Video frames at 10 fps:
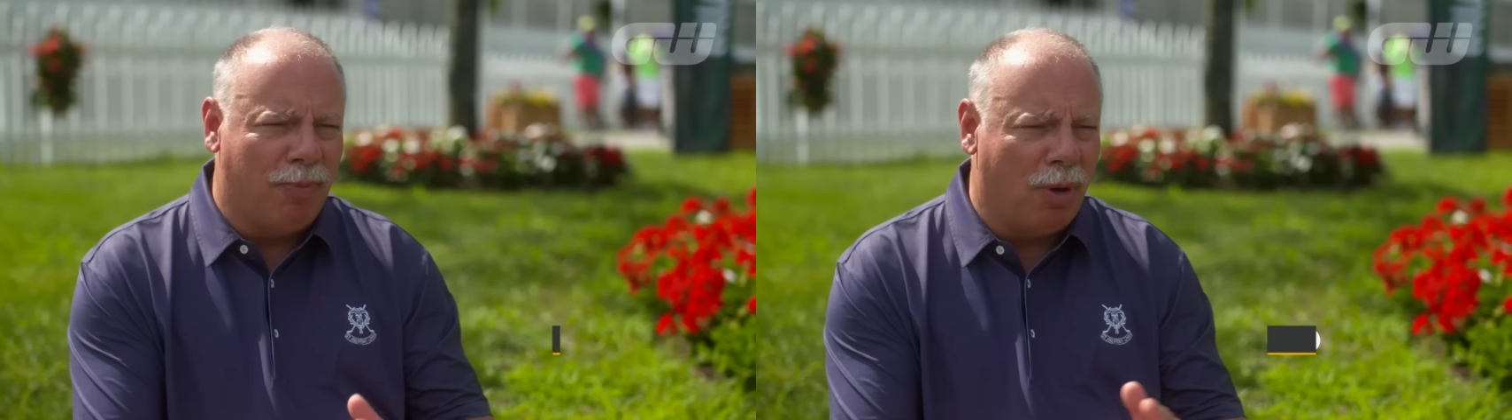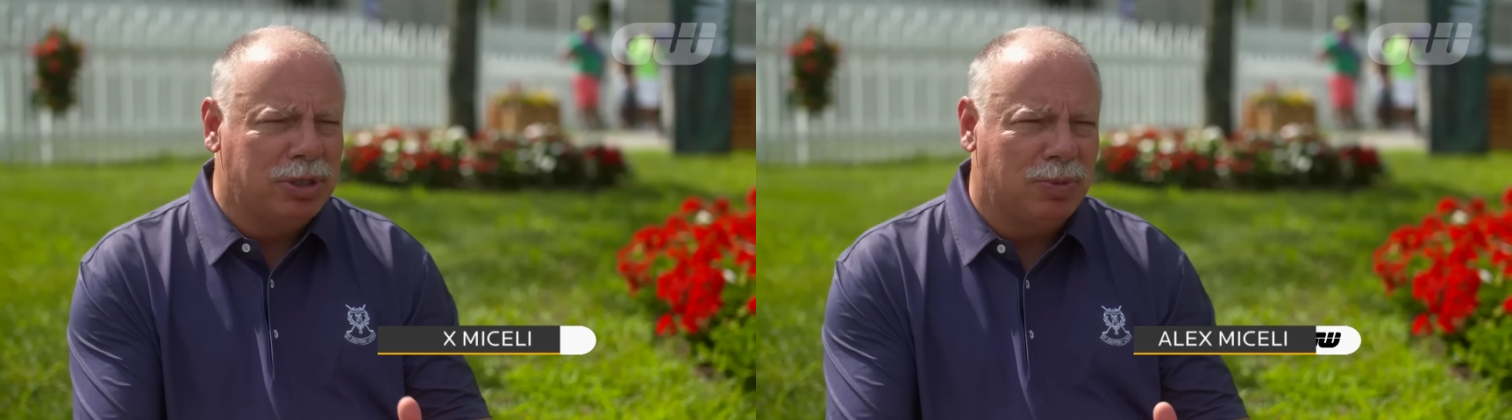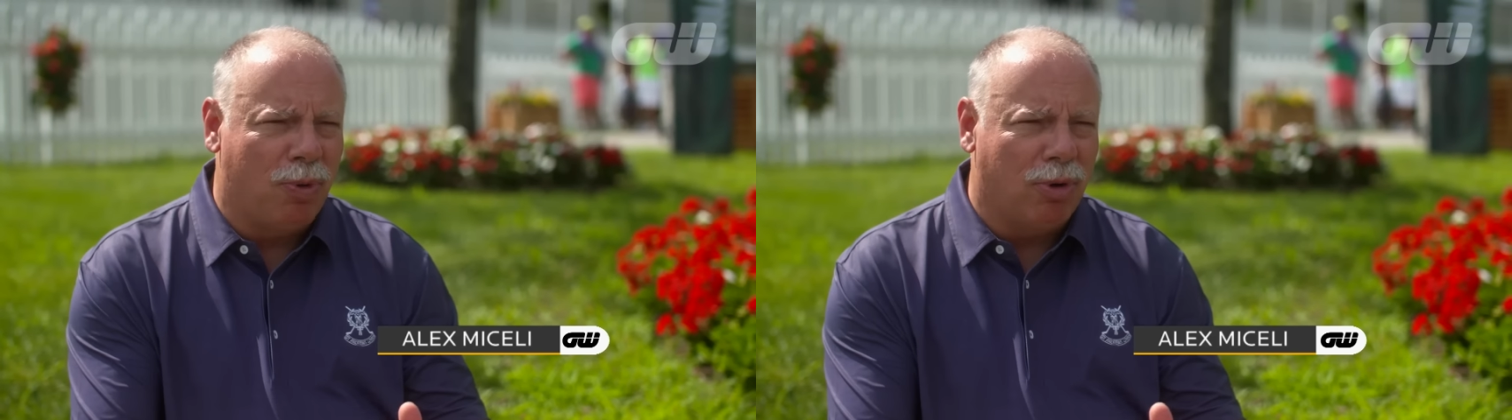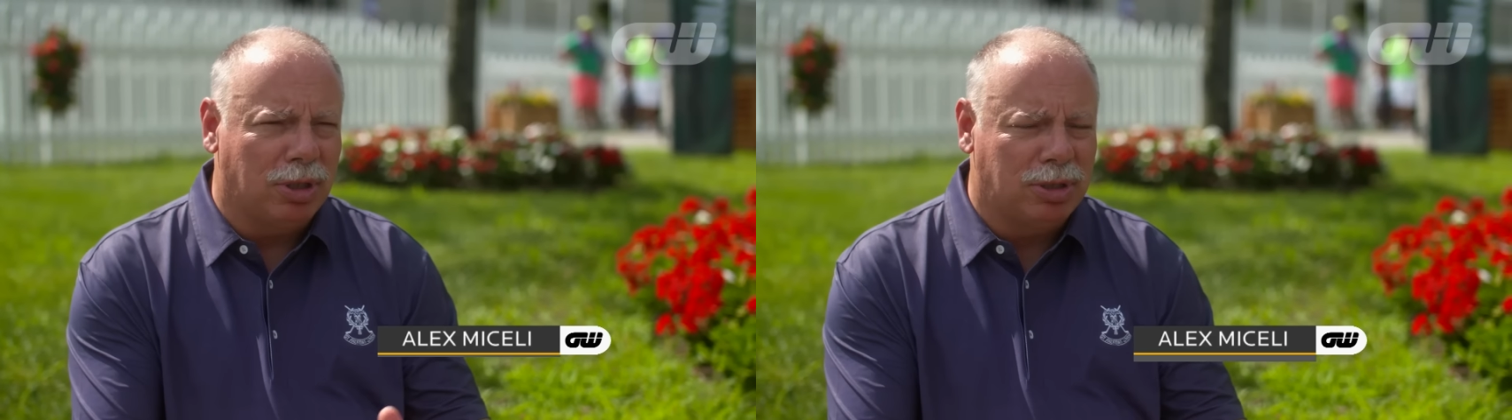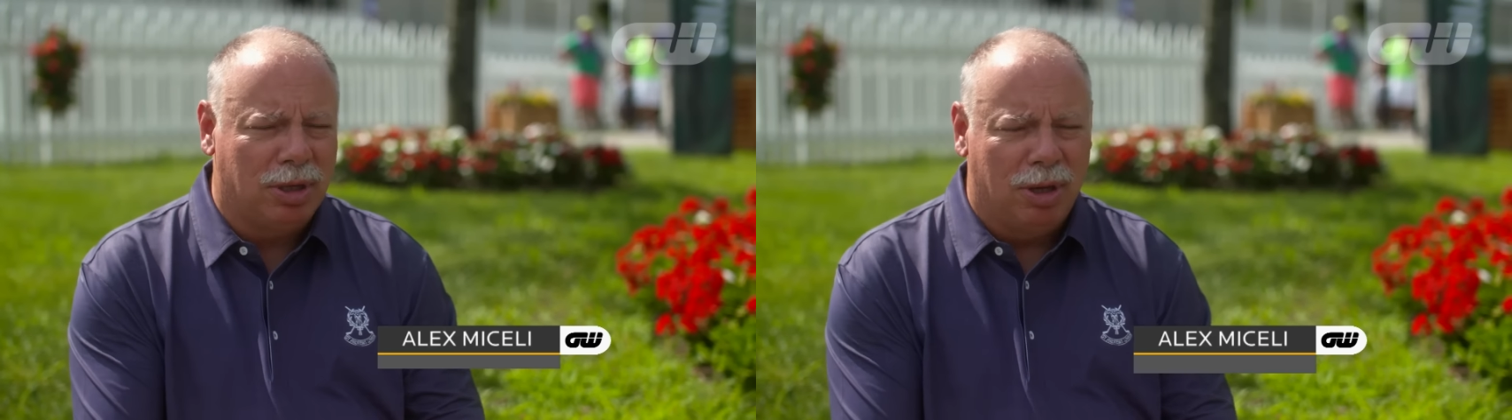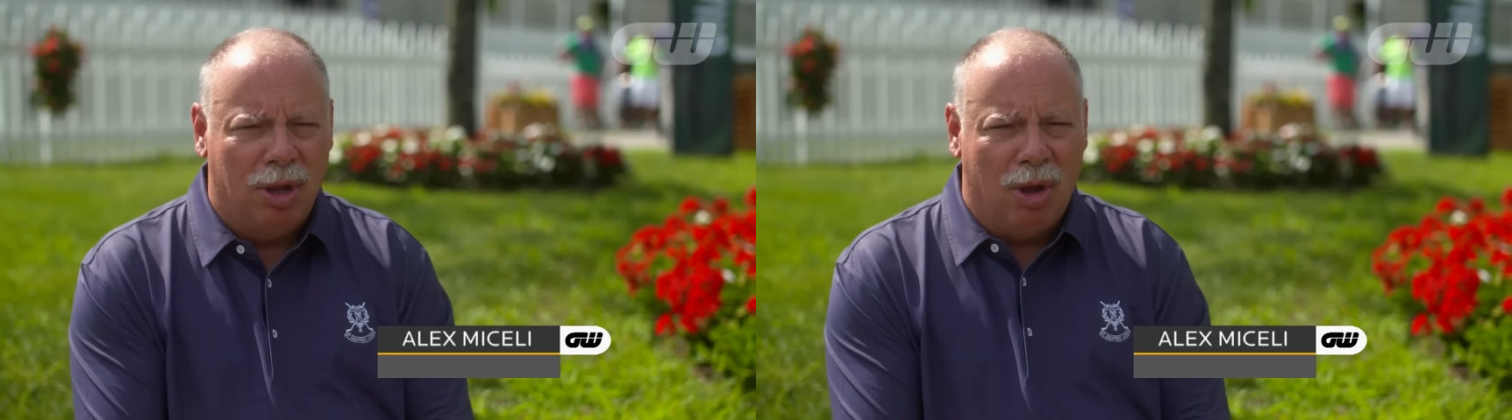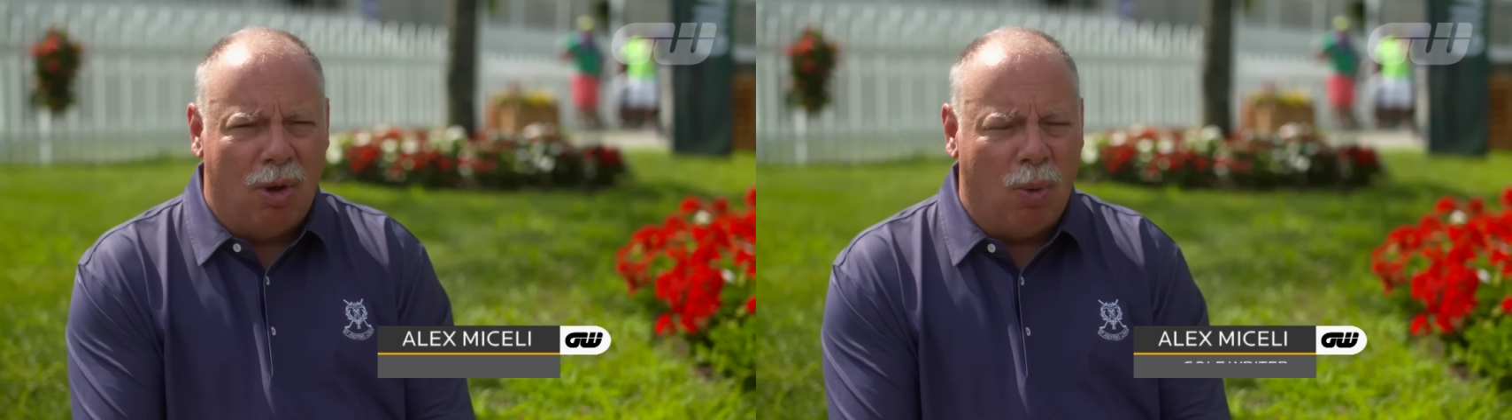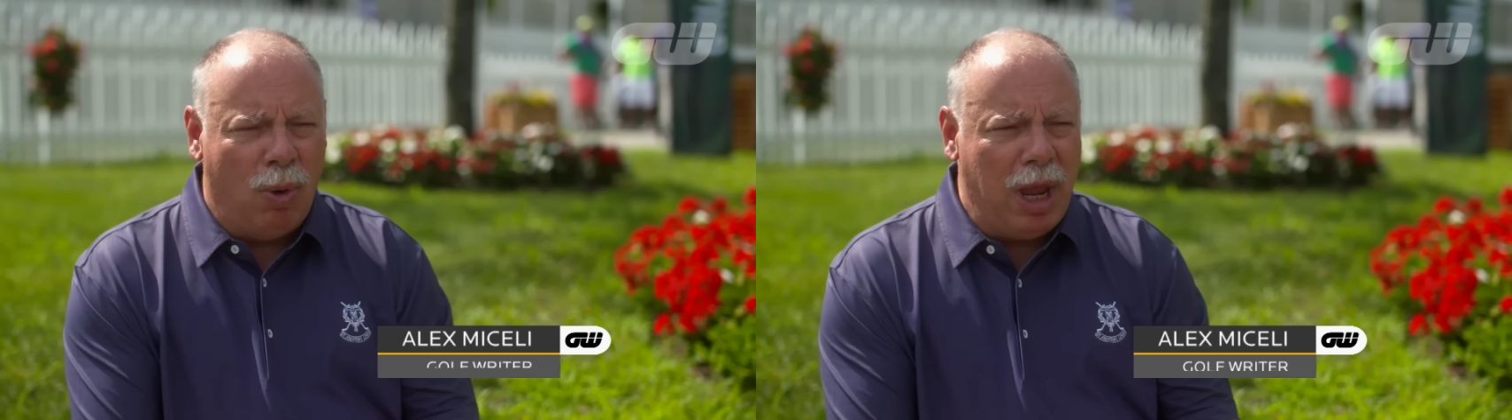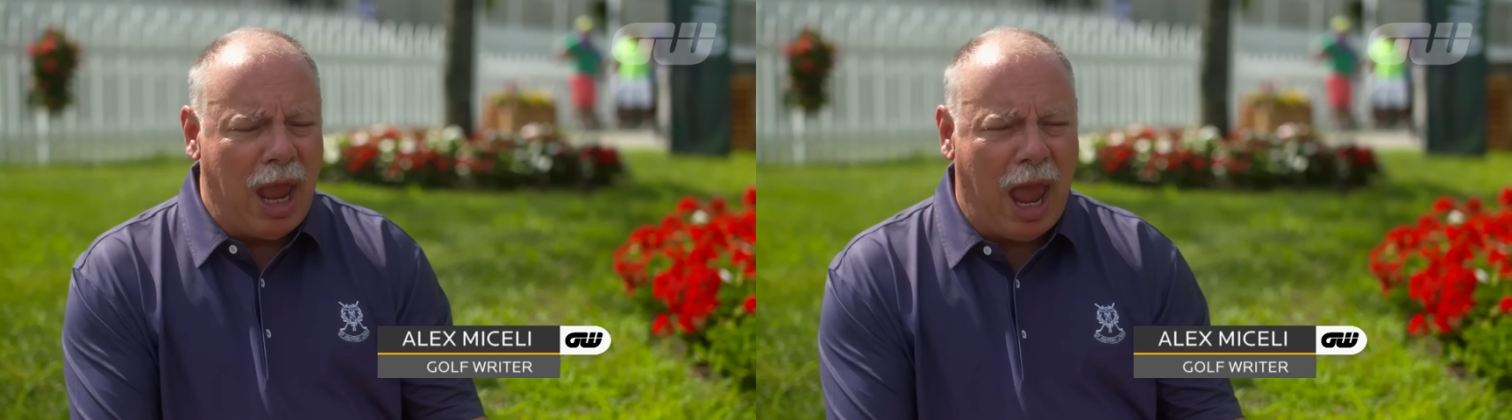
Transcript: most sports, we